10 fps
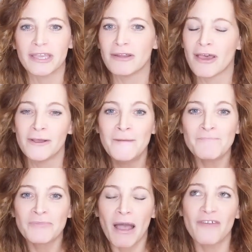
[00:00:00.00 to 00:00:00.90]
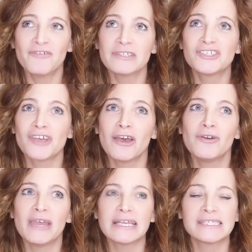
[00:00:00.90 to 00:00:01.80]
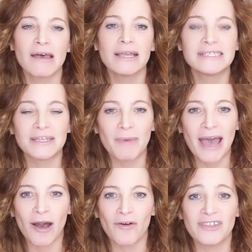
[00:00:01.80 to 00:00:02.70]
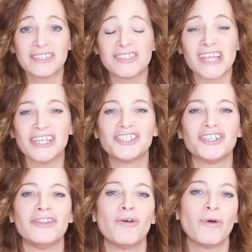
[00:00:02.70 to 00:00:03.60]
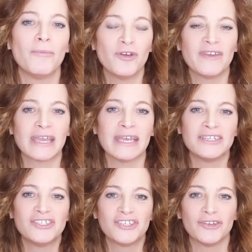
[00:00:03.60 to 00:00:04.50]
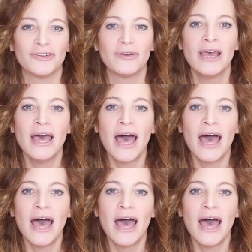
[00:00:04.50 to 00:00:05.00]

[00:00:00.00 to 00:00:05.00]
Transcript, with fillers: You know, I feel so excited about this ascension that we're moving into.